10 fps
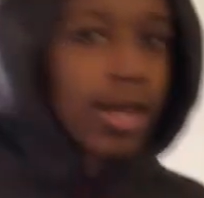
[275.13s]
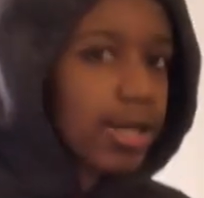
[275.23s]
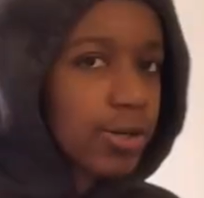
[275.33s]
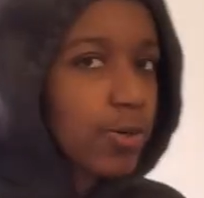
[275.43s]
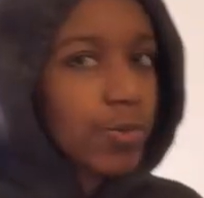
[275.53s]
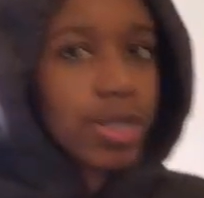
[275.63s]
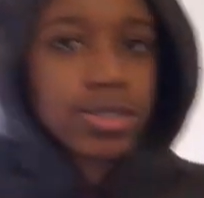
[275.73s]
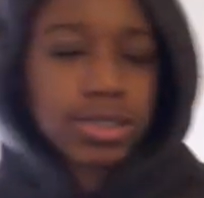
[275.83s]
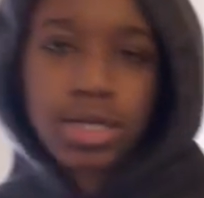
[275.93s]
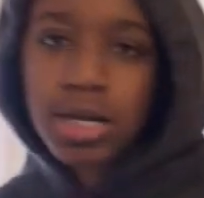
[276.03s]
I don't know what
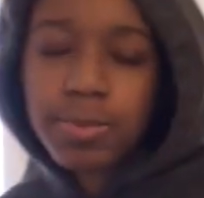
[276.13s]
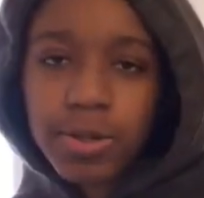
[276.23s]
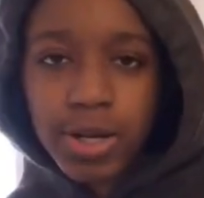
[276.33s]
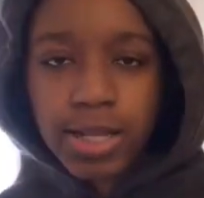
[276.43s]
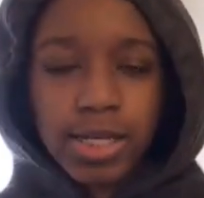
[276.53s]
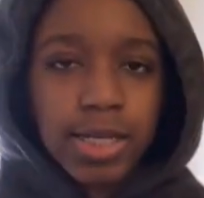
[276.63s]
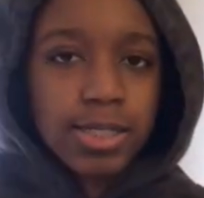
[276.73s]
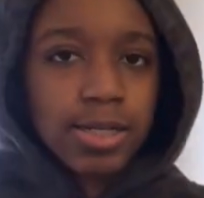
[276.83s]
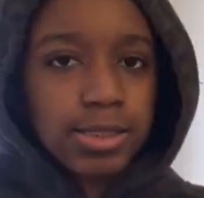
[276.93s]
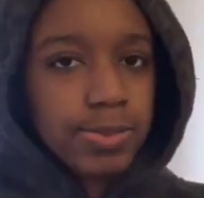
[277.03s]
else to talk about. I think I
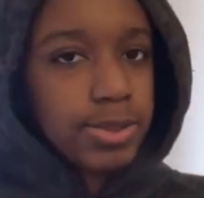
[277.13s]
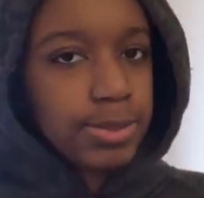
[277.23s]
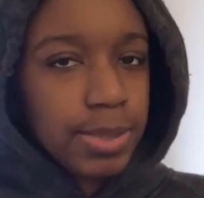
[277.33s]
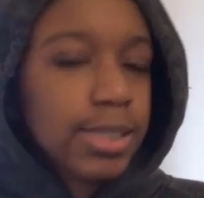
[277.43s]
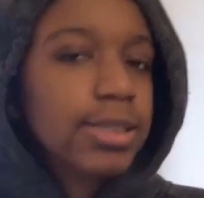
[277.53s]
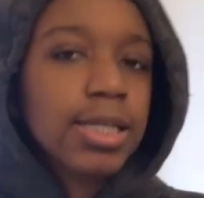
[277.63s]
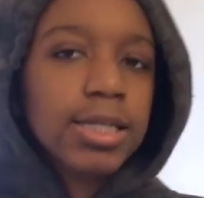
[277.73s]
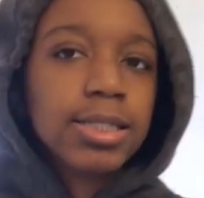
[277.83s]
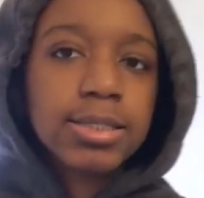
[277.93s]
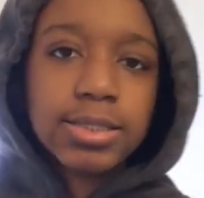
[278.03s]
talked about the main
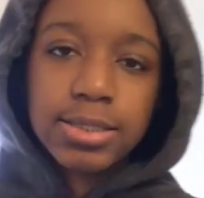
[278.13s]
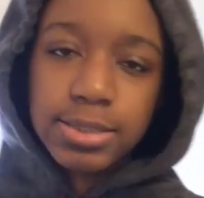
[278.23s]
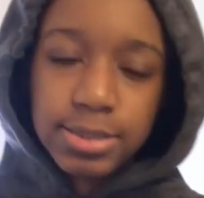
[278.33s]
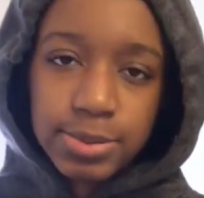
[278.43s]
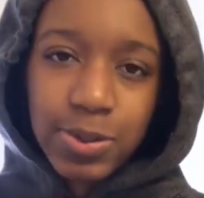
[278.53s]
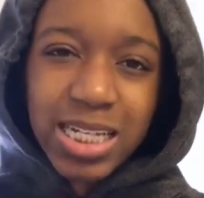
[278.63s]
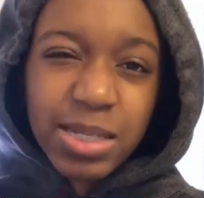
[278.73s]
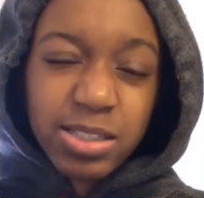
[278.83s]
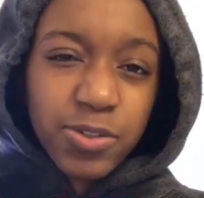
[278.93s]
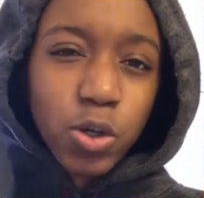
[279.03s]
things. I want to
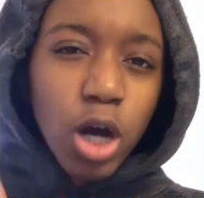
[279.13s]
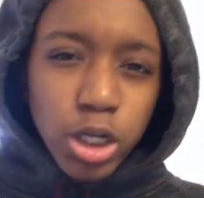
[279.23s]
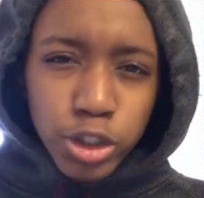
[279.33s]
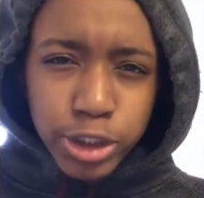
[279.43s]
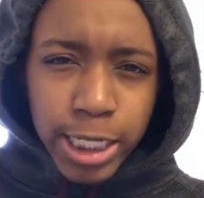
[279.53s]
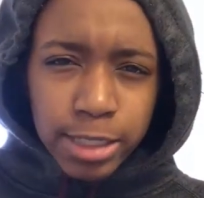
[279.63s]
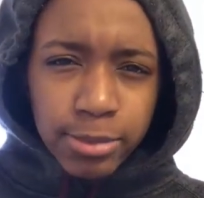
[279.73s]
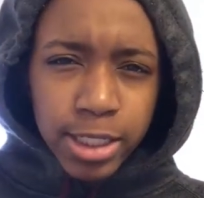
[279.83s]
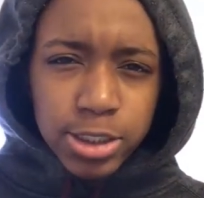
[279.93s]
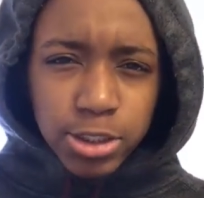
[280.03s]
keep this video under 10
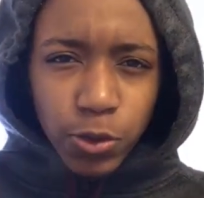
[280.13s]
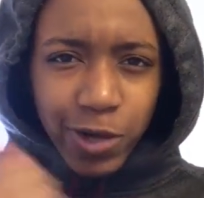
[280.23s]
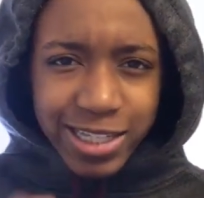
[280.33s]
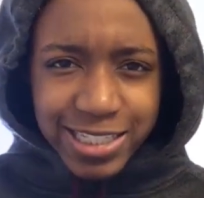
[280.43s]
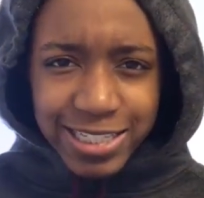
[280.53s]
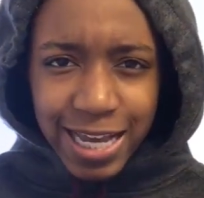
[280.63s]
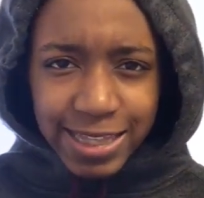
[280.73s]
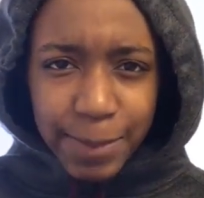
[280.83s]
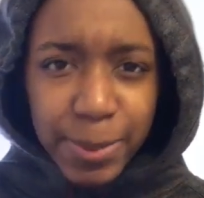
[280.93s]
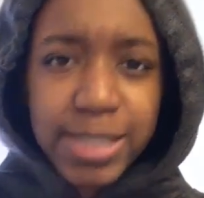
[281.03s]
minutes, or at least at
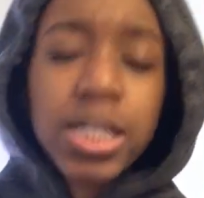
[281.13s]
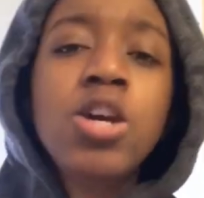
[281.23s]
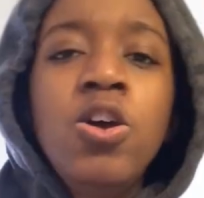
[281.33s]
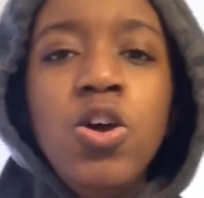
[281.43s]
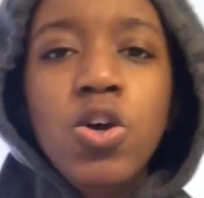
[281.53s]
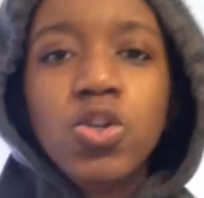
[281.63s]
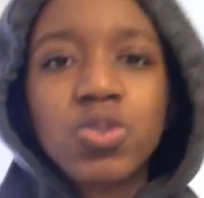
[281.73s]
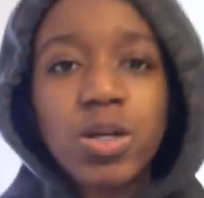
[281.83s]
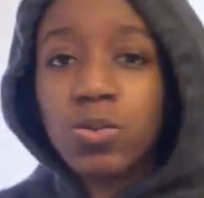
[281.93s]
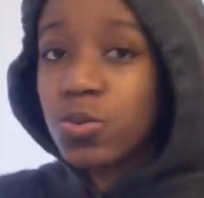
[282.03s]
10 minutes.
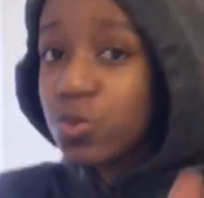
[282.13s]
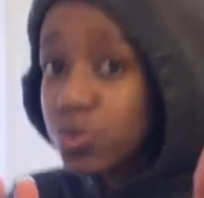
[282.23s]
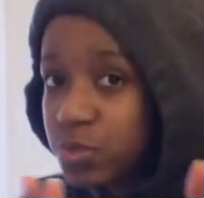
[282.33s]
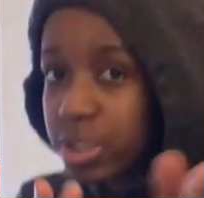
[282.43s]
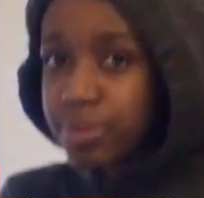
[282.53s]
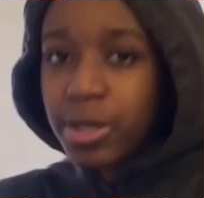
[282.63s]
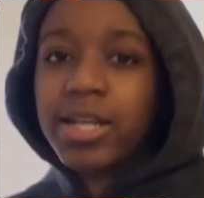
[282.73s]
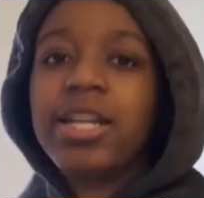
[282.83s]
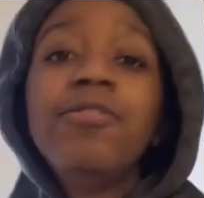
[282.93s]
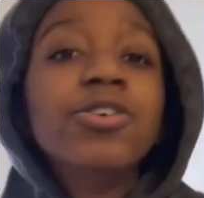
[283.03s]
So I don't lose
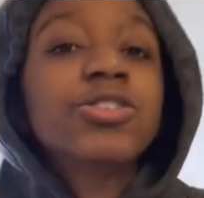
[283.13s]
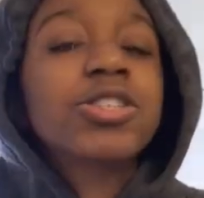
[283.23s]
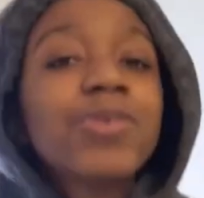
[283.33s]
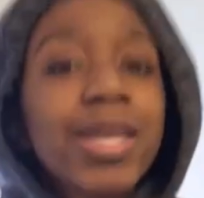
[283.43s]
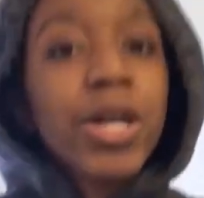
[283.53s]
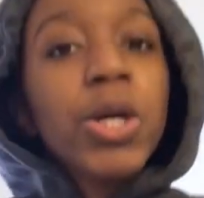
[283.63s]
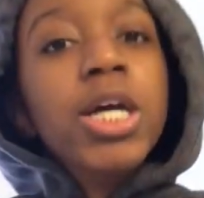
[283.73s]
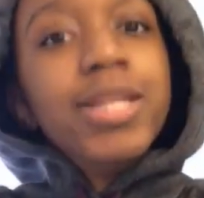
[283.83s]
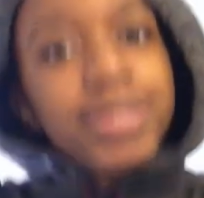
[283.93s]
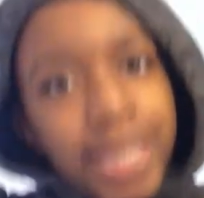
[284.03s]
anybody, and if you're still here,
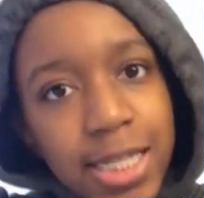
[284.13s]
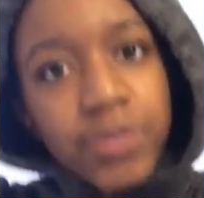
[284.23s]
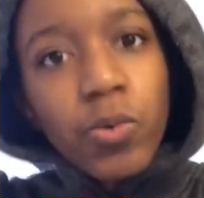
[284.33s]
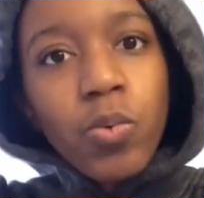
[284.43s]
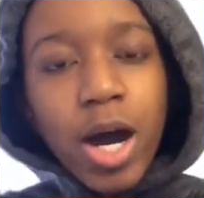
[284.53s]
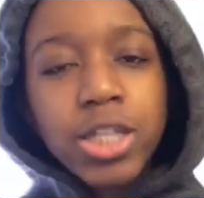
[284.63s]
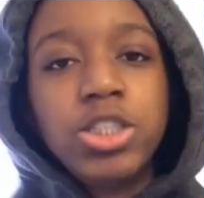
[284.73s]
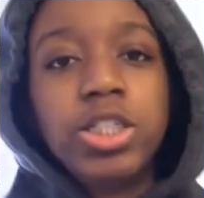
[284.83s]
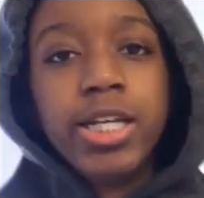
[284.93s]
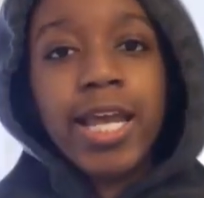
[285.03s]
thanks for
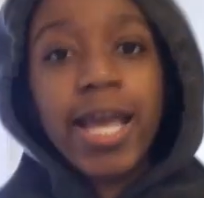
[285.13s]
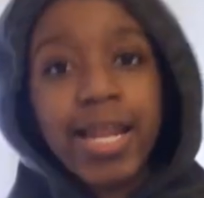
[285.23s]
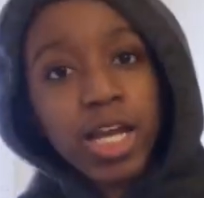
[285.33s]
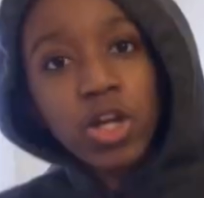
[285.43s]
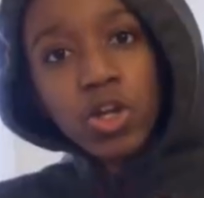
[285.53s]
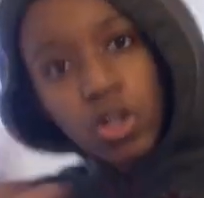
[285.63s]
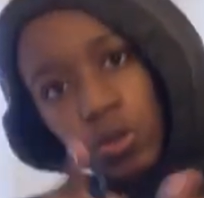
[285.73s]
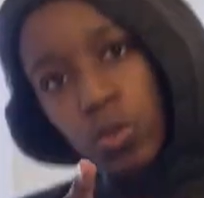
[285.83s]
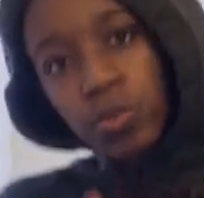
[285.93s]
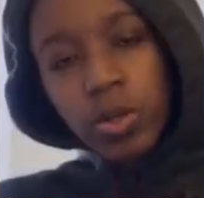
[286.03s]
watching, and
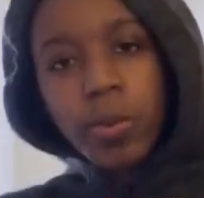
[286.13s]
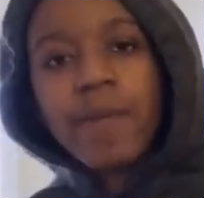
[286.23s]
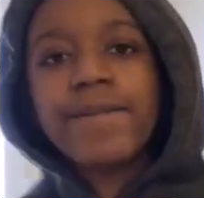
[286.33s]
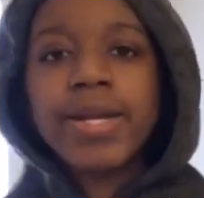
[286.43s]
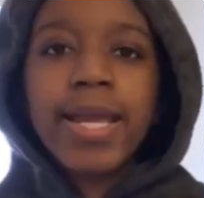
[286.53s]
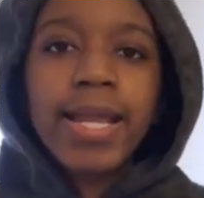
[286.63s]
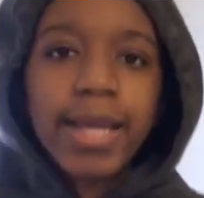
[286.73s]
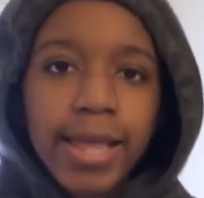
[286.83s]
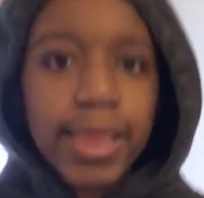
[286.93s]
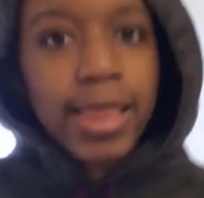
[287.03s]
you're real long for
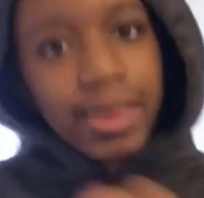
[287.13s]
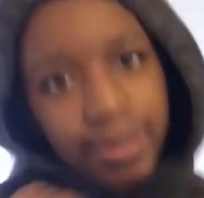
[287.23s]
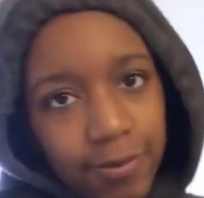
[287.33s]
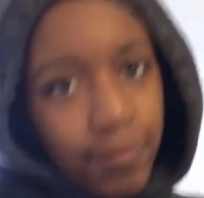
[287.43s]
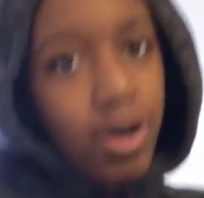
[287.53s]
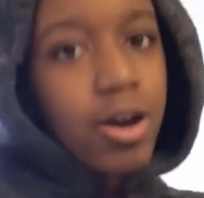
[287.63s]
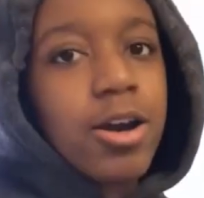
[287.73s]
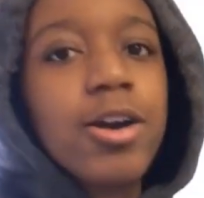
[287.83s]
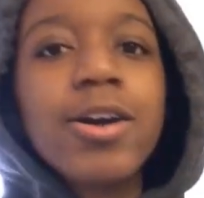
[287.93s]
getting this far.